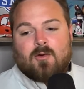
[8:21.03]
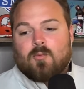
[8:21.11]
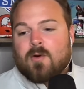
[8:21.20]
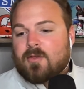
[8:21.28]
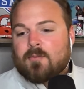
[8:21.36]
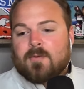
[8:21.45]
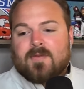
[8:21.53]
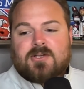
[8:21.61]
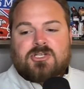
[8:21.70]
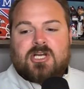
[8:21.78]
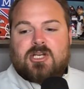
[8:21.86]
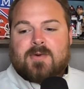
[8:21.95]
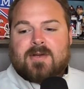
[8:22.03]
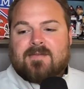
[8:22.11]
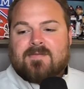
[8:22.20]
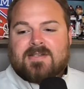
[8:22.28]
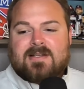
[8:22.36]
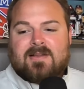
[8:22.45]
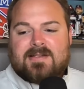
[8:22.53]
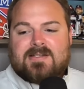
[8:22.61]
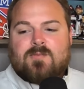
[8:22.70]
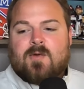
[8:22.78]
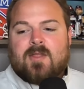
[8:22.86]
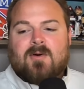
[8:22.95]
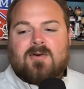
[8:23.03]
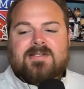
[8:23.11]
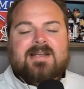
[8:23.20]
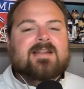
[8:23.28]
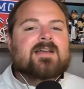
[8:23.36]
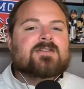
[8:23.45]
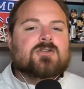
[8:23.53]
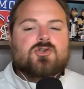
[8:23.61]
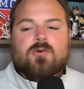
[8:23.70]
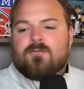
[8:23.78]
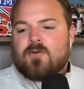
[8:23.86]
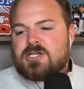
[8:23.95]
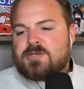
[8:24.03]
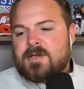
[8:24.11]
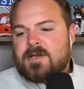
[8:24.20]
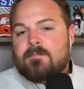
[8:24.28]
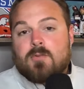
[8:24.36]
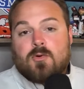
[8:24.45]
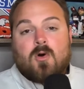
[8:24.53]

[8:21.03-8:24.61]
Really, really genuine. Give this a listen. Willie Martinez on True Freshman, Boo